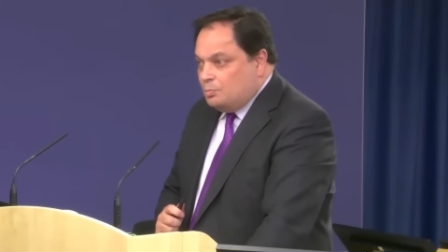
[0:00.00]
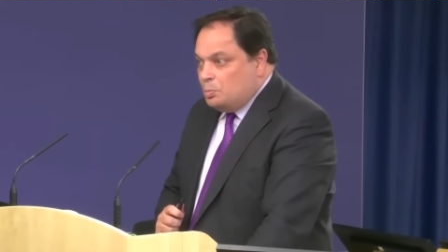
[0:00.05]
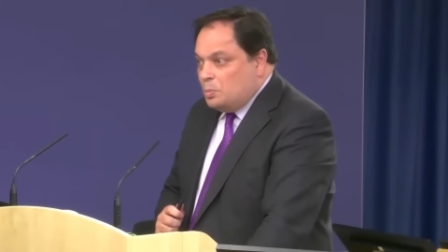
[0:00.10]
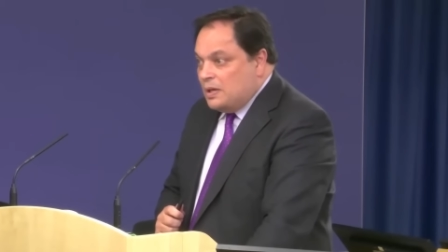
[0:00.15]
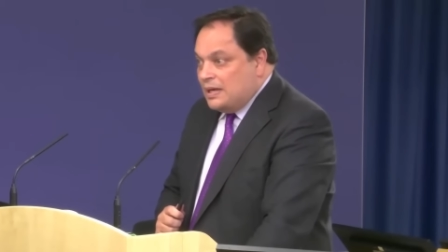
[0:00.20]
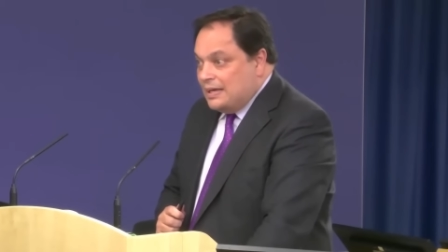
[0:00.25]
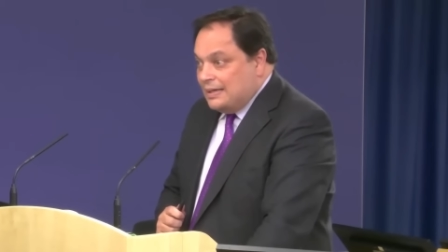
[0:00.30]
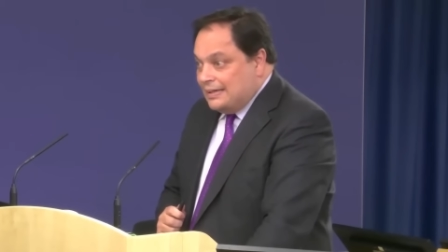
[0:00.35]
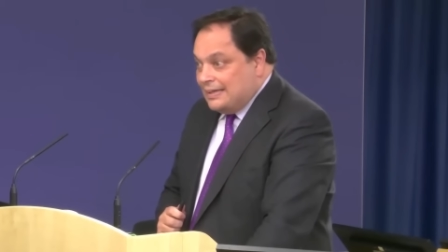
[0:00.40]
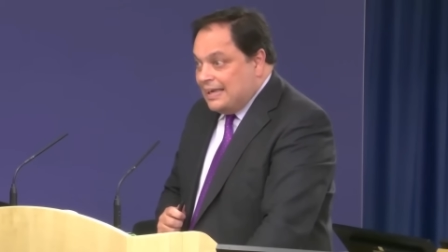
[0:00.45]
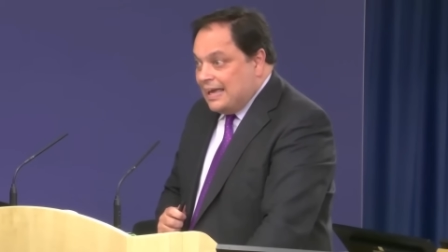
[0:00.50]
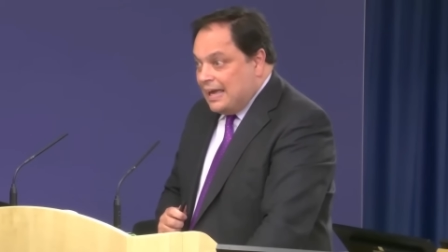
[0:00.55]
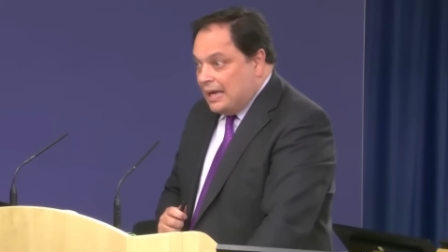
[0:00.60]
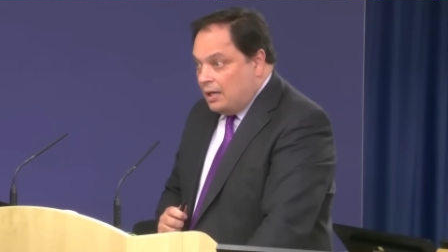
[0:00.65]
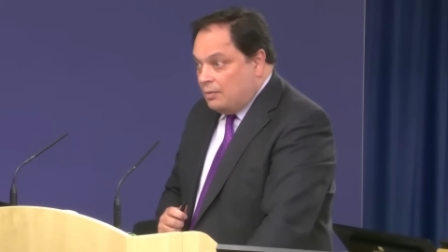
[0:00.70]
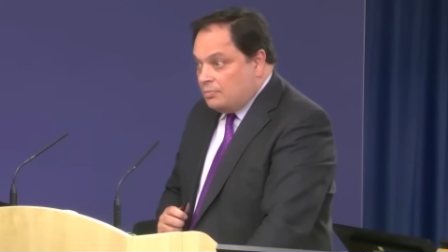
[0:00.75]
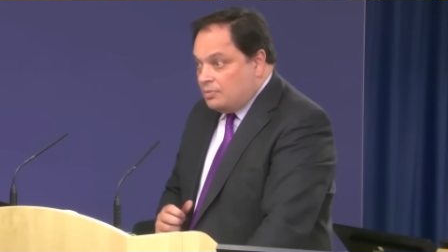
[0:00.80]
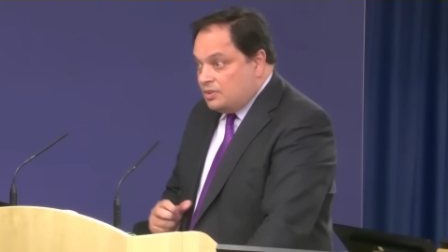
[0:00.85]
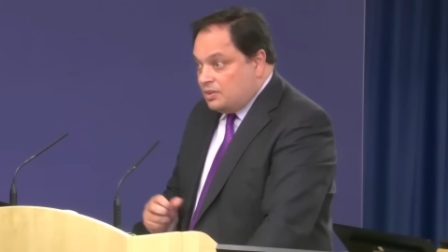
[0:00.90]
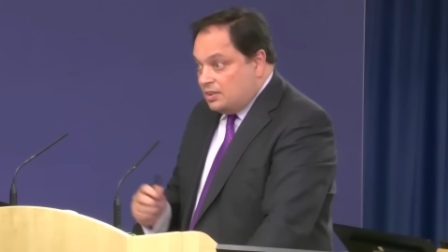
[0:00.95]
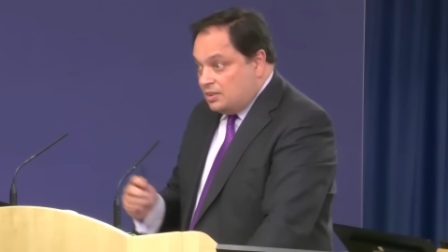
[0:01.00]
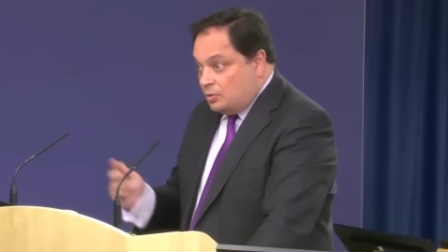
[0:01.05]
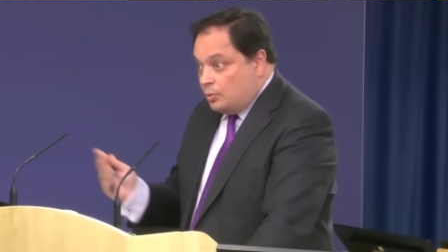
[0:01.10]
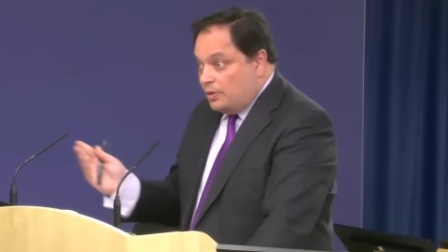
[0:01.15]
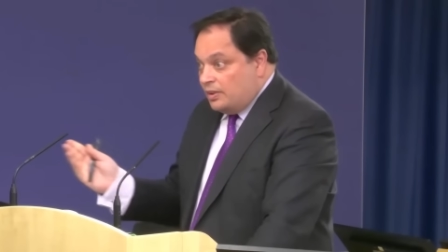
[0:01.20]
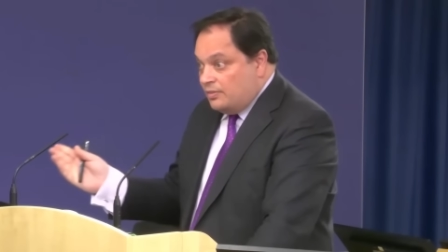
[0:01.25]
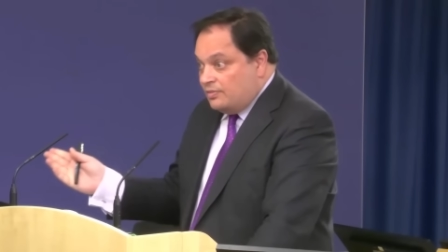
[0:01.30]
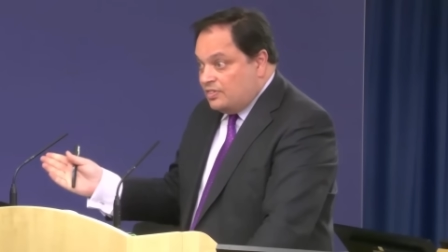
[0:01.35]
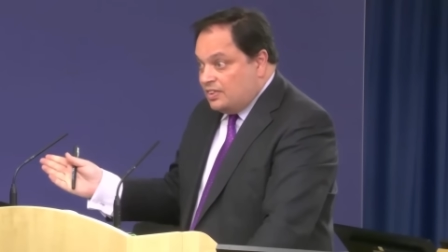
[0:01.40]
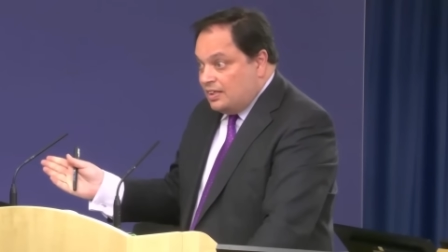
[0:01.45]
being kept, as
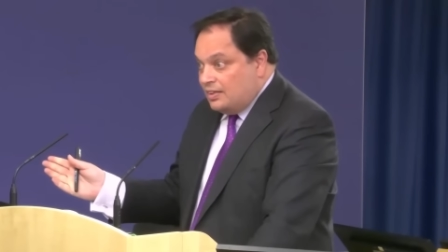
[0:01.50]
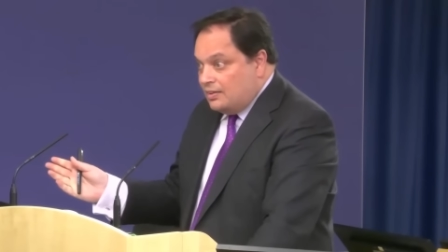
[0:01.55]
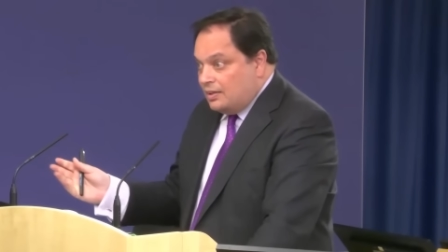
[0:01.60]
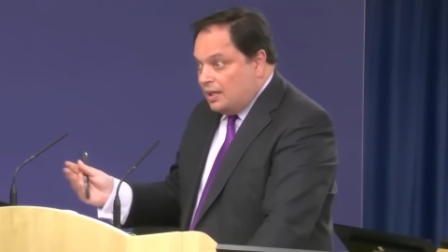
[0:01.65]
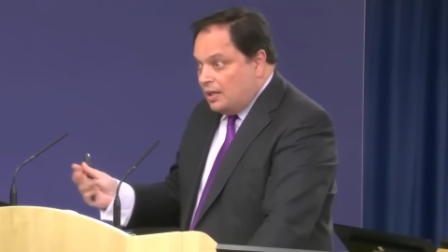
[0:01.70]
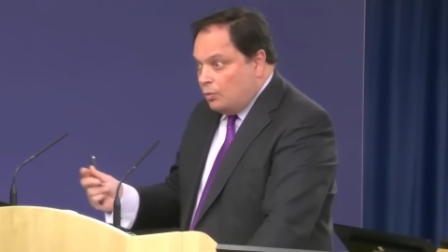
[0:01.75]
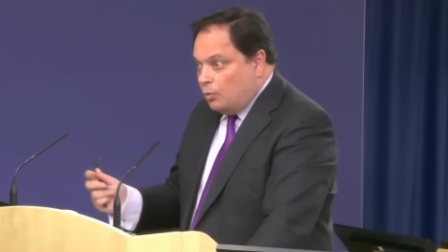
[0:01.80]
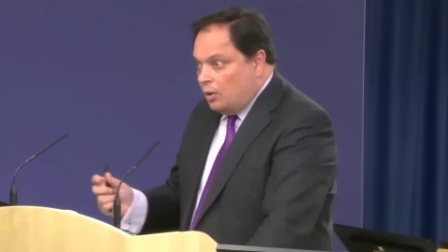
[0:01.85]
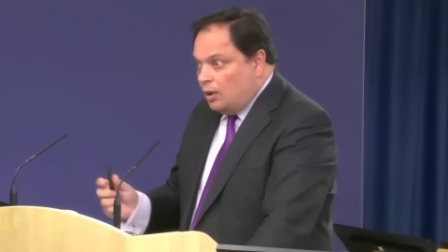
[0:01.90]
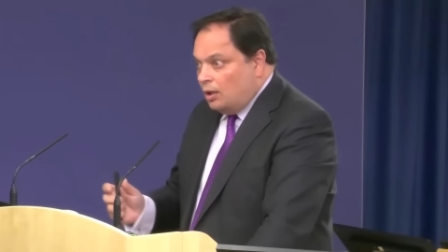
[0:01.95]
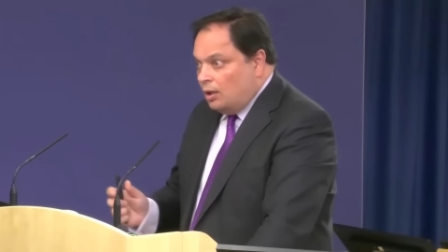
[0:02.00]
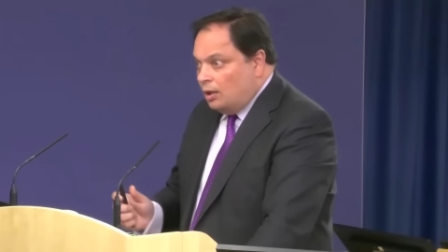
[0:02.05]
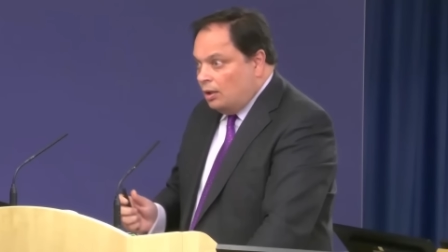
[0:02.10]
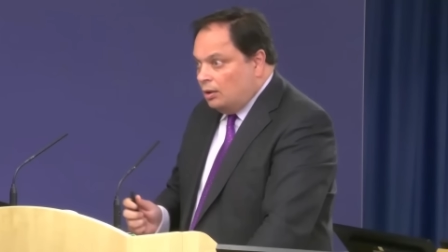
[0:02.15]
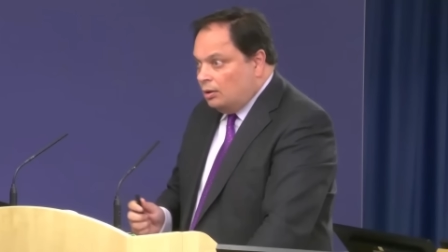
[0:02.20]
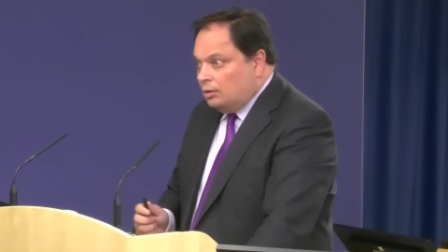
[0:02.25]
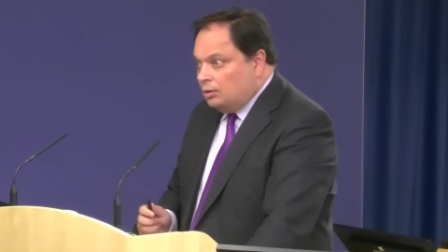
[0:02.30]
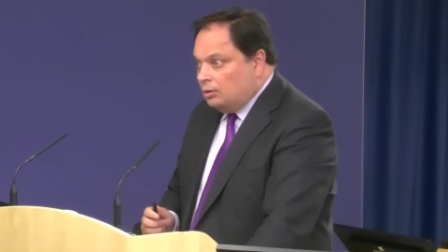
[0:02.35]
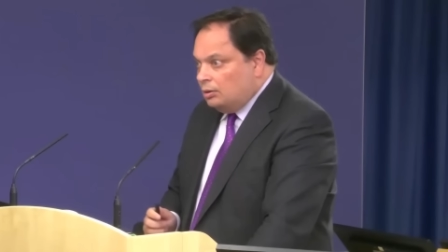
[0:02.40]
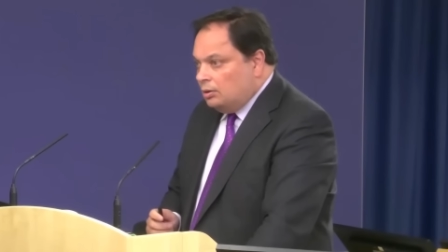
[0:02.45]
we've seen they were,